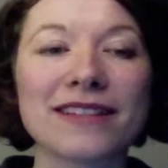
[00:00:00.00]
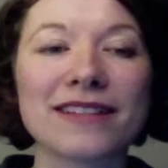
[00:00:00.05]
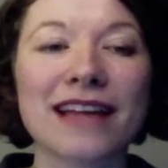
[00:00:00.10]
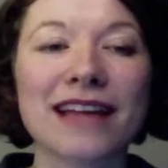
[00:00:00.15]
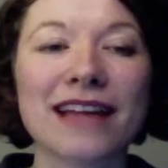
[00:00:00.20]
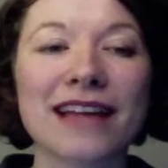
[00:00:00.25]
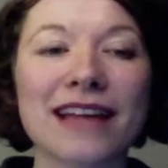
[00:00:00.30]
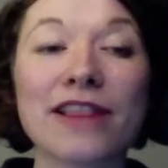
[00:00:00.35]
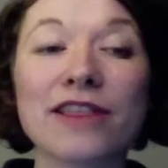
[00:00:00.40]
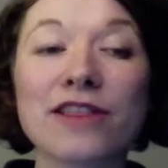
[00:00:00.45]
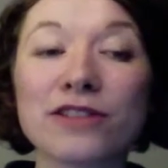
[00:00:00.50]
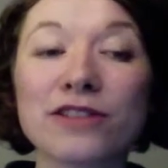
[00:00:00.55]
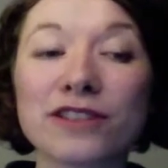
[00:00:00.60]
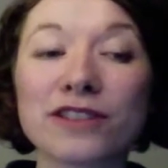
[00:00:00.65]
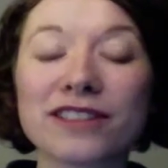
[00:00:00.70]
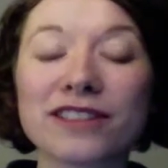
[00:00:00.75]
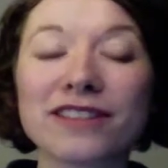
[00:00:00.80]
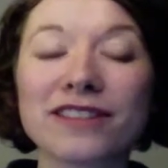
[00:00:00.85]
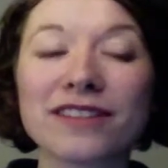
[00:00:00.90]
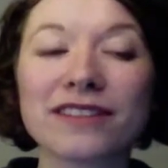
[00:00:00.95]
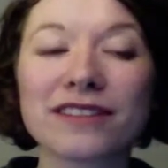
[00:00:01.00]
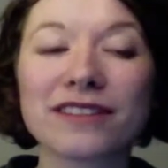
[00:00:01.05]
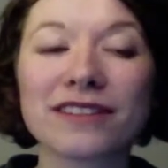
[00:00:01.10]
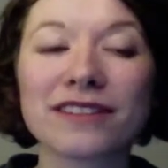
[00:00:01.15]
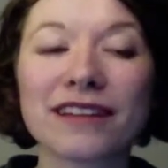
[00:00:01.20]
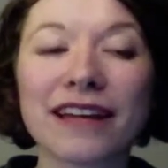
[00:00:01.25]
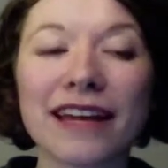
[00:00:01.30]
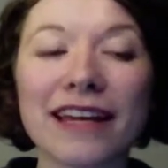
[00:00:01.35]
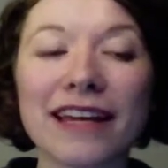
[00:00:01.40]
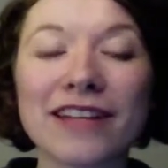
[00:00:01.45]
looked
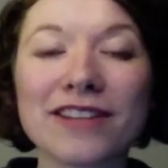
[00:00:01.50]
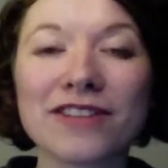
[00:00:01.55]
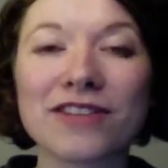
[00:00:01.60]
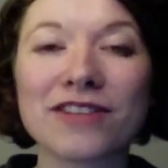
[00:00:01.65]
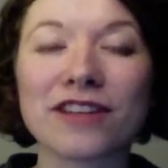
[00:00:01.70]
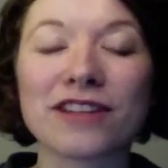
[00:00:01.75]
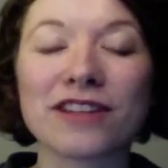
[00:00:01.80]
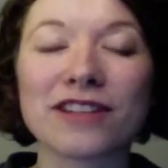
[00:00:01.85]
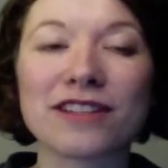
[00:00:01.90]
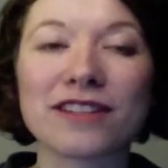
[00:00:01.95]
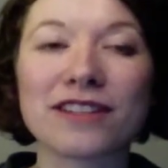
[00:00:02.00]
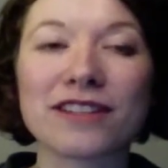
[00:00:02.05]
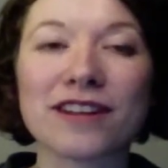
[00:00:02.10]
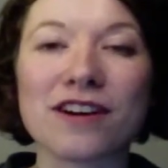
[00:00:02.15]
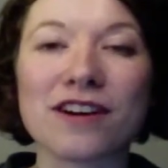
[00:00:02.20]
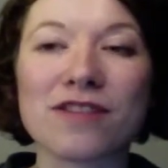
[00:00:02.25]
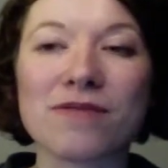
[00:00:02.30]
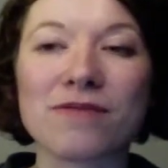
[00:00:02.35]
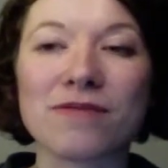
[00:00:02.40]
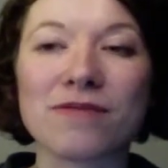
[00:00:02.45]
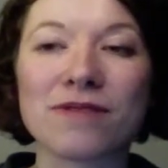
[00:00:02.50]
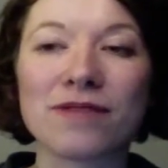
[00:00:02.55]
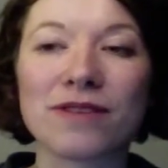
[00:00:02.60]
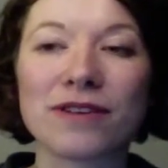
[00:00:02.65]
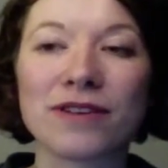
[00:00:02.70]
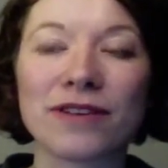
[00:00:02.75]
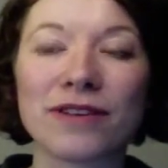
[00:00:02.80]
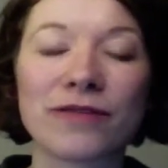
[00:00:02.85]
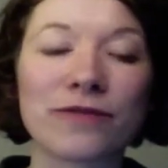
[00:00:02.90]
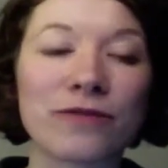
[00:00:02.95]
into this
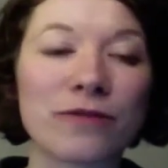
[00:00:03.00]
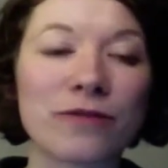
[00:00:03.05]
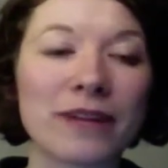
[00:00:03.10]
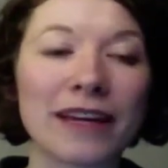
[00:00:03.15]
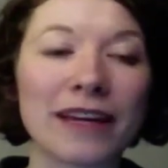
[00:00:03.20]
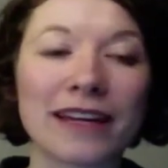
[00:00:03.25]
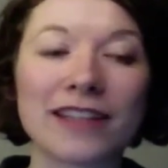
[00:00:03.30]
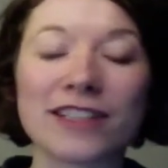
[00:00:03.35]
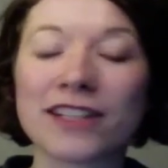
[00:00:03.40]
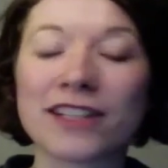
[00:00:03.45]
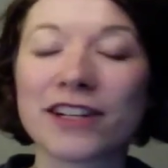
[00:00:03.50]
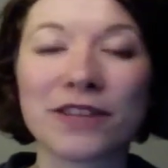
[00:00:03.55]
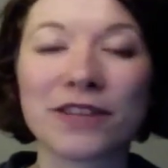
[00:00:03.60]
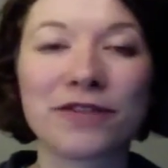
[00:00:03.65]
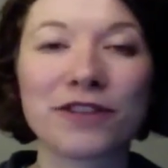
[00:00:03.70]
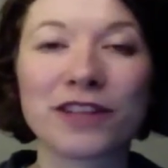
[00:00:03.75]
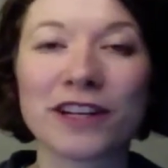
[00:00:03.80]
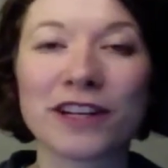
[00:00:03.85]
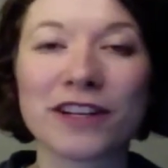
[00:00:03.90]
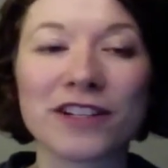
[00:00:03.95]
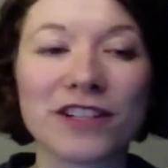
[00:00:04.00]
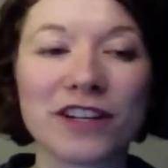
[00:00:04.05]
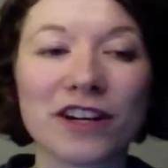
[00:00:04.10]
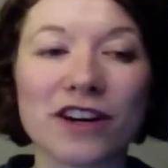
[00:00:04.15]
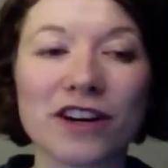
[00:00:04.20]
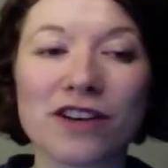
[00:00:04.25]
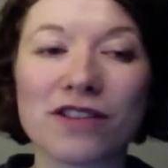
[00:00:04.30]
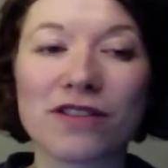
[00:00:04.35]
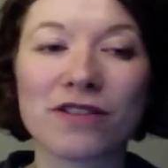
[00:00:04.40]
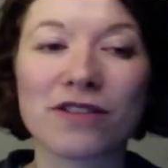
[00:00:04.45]
from I started a few years
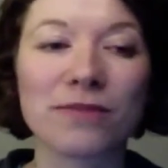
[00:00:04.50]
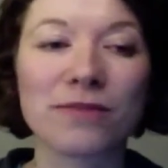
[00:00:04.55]
ago,